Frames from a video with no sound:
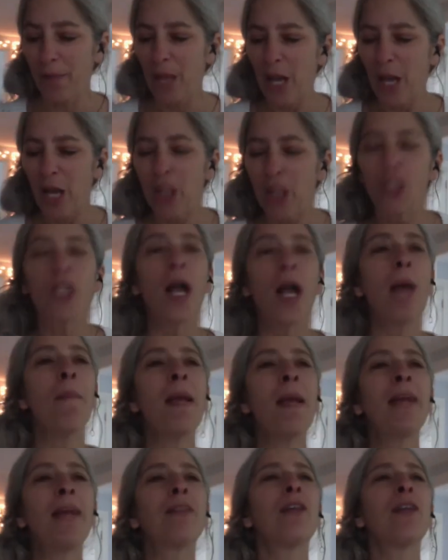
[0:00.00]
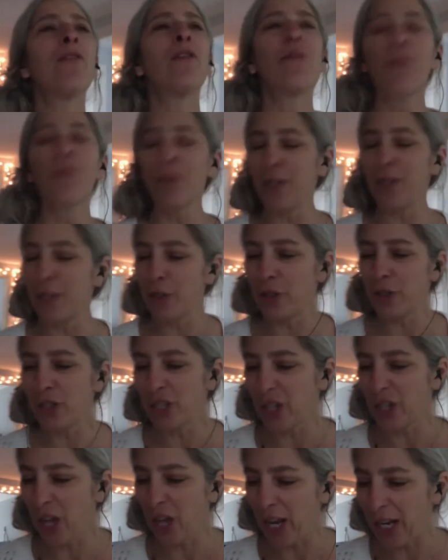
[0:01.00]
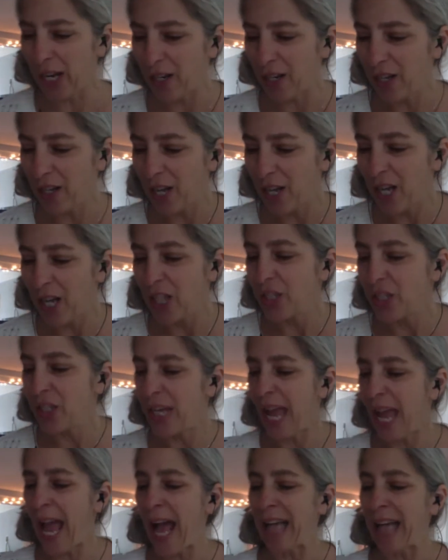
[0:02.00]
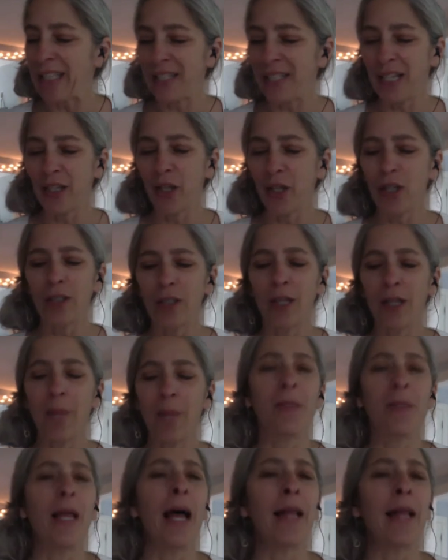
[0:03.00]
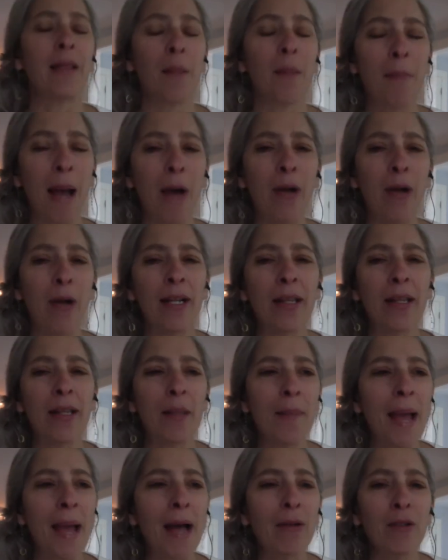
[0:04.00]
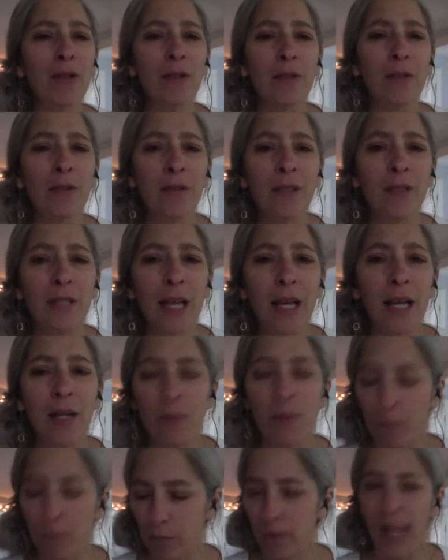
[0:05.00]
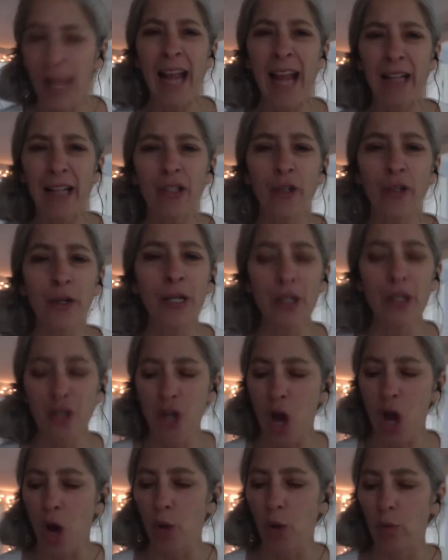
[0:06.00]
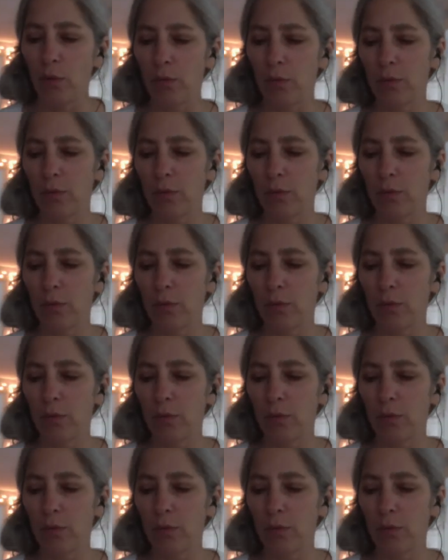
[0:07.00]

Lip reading: Should I make liver for dinner tonight? She asked and looked up at the mountain, and the mountain said, well, the answer is no.